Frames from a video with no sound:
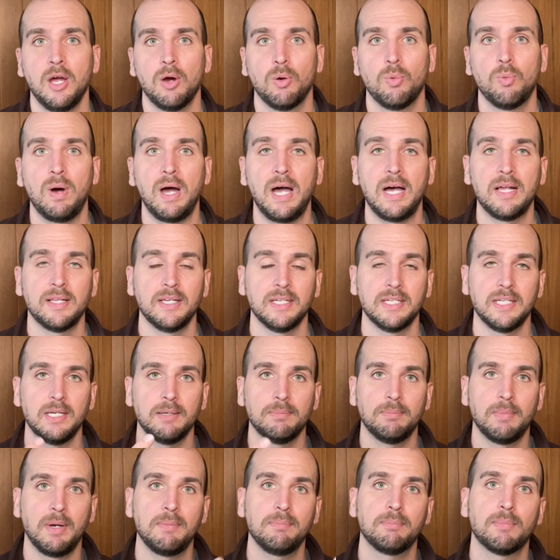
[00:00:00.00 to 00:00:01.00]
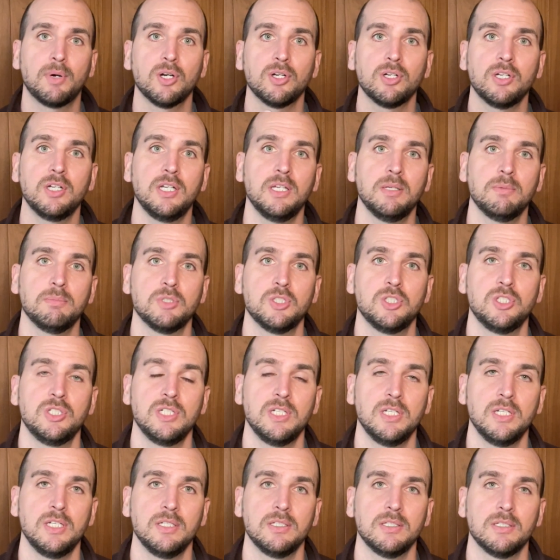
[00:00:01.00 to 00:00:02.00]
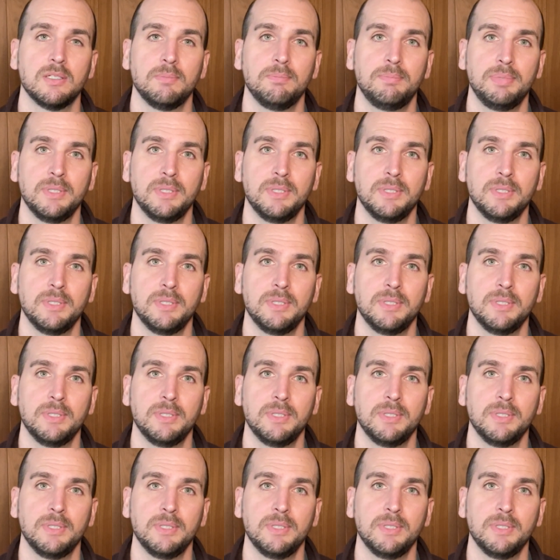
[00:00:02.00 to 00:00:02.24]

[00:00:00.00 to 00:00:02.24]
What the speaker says: while I get my marketing machine